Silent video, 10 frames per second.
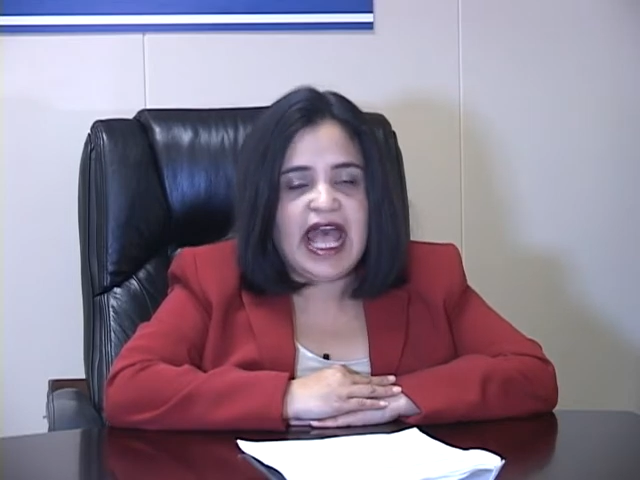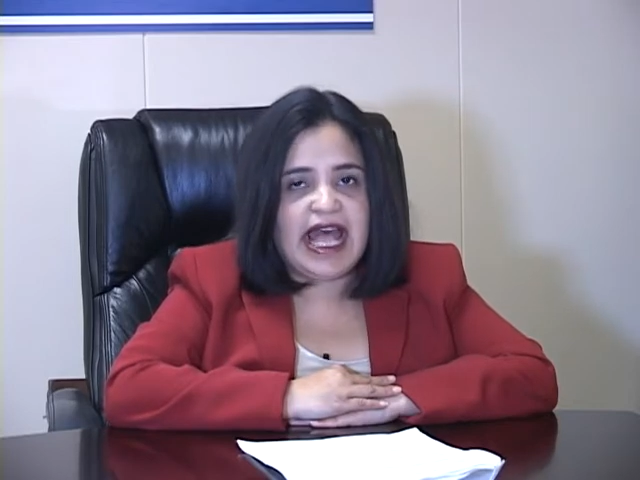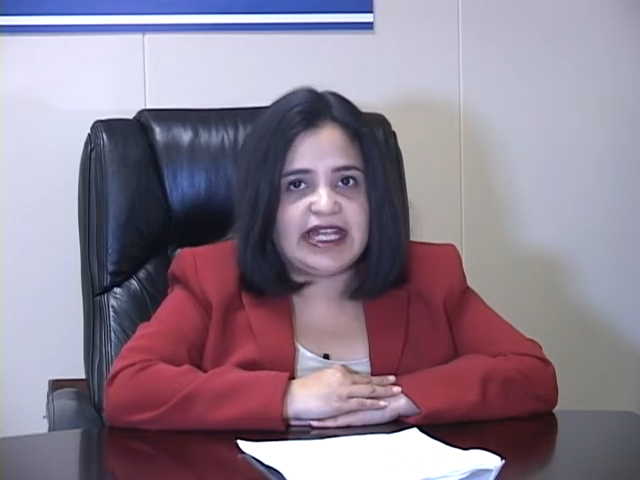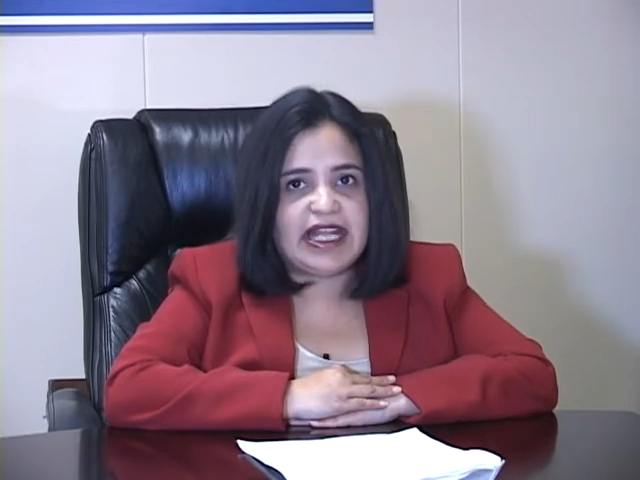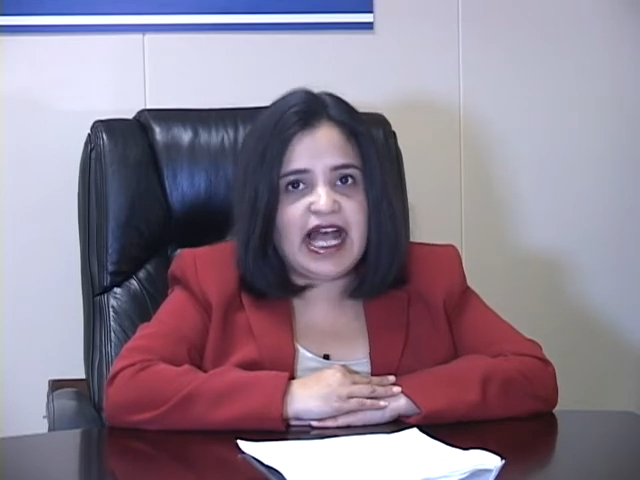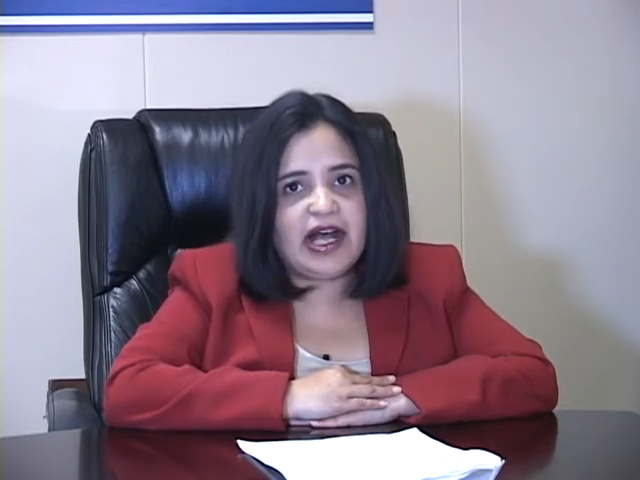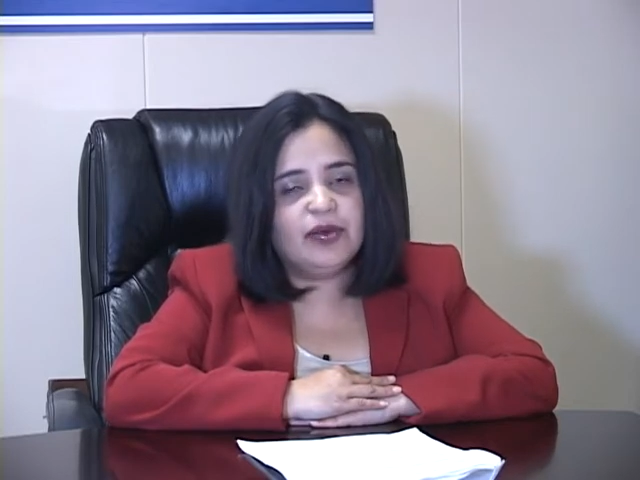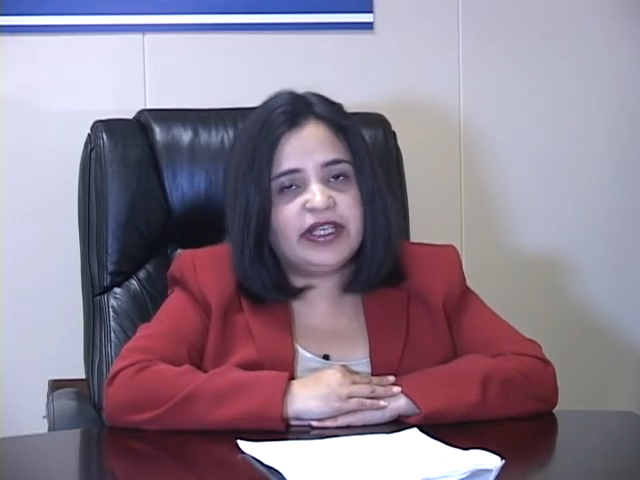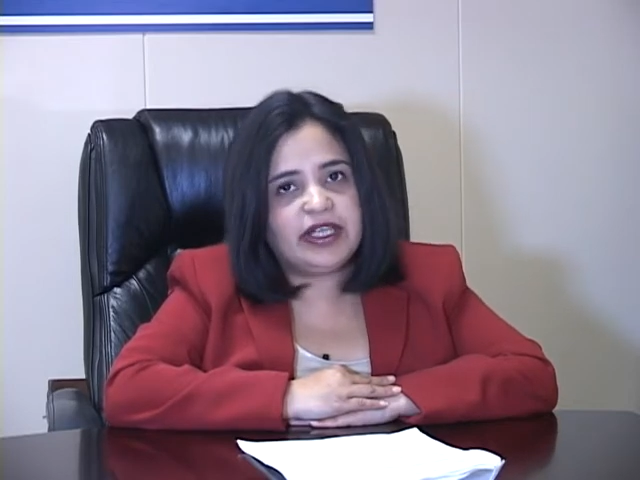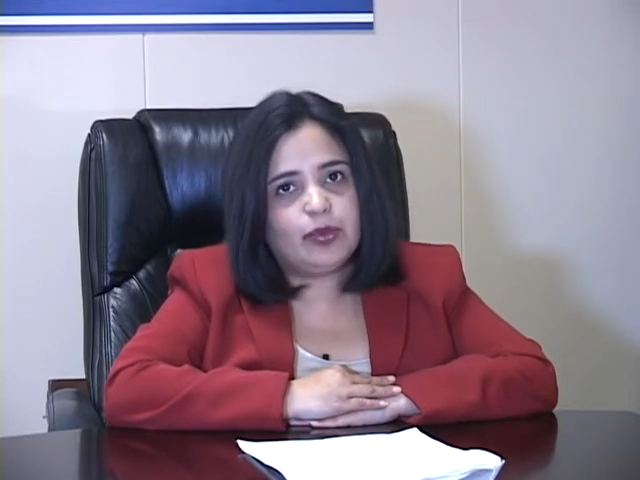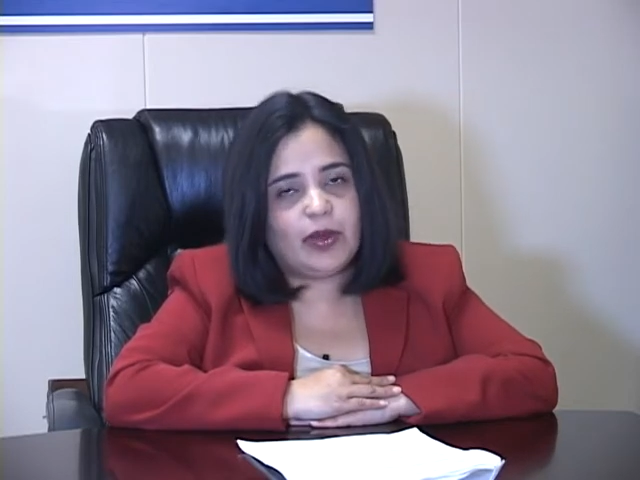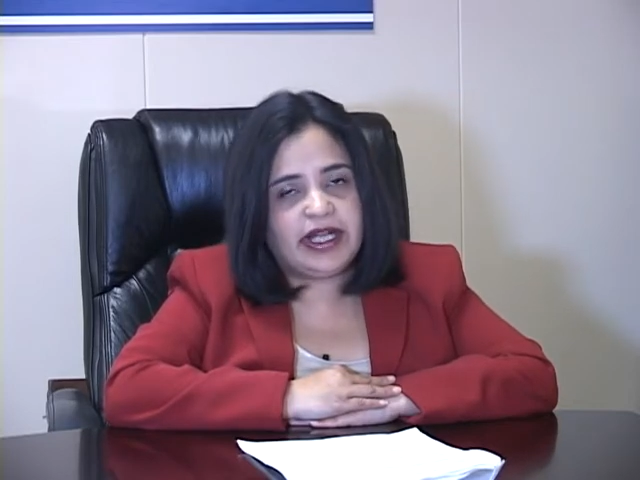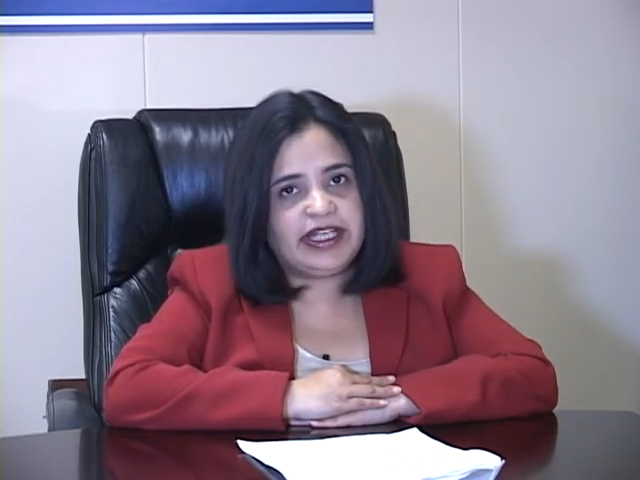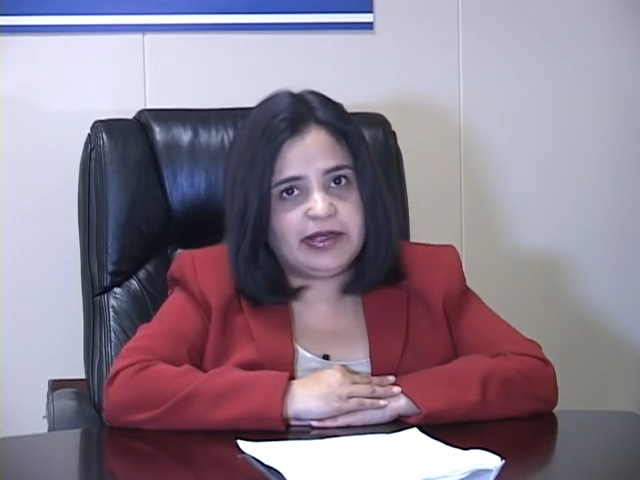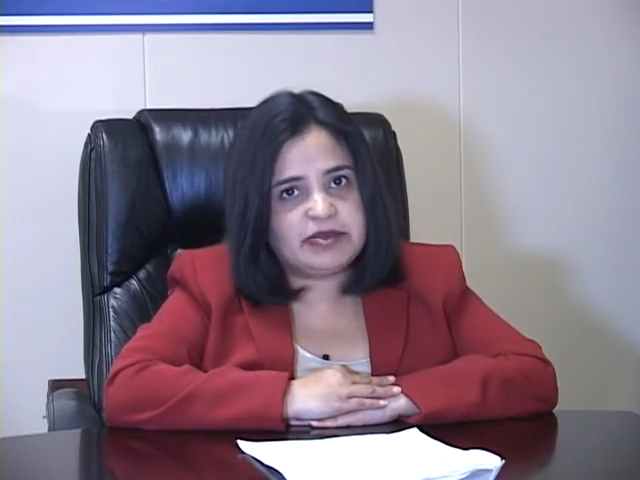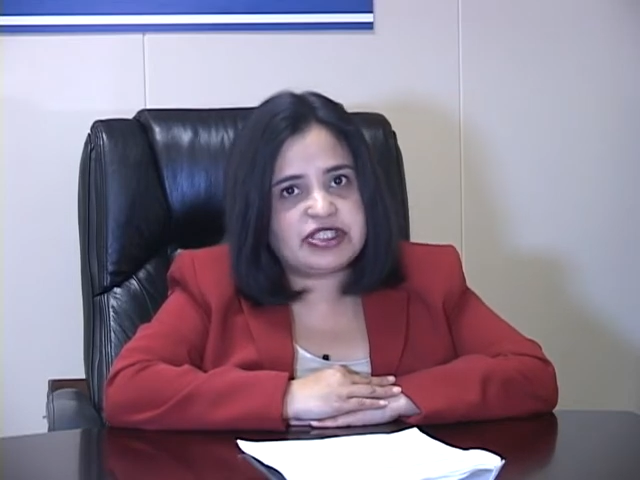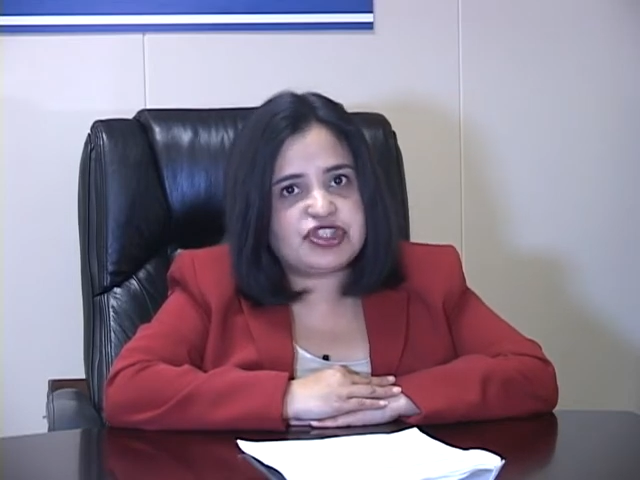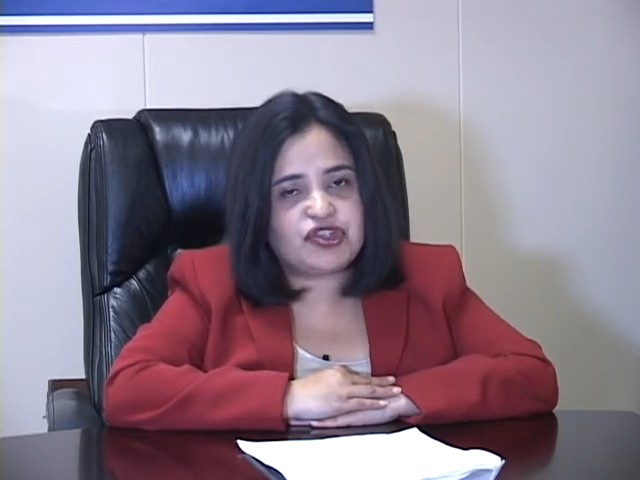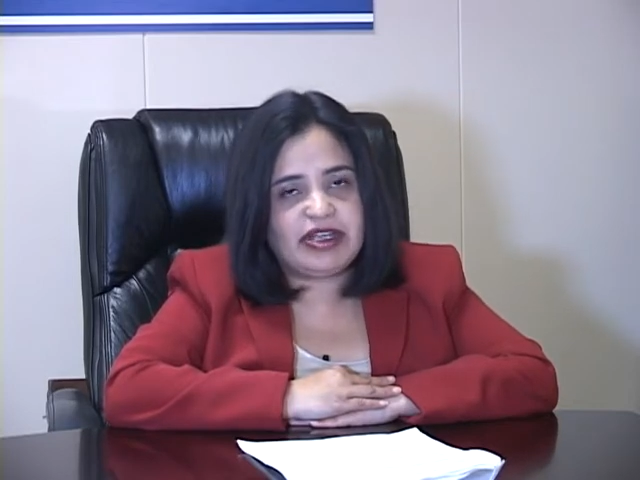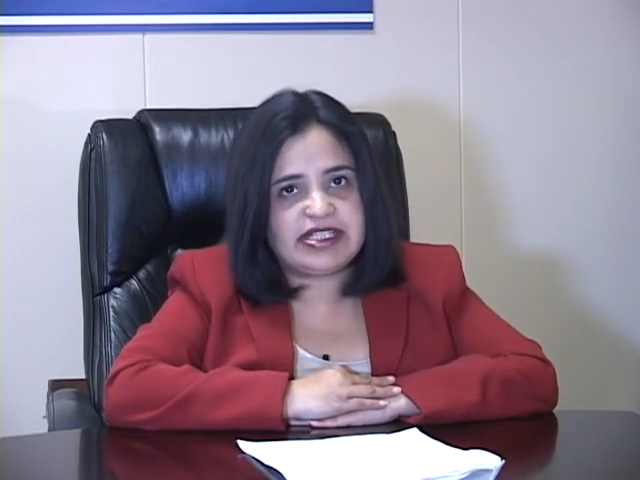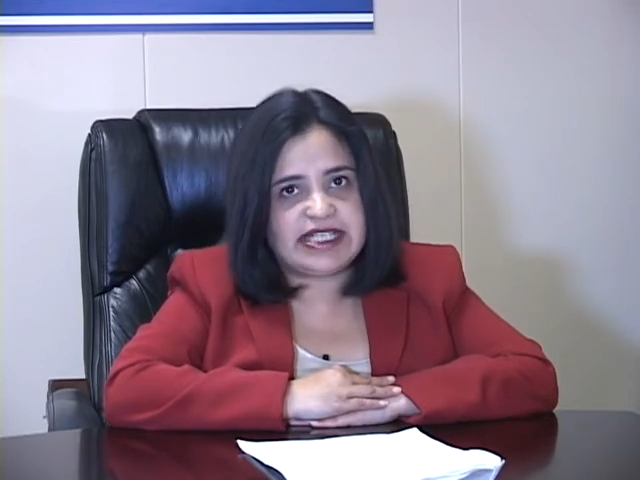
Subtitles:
and how can one demonstrate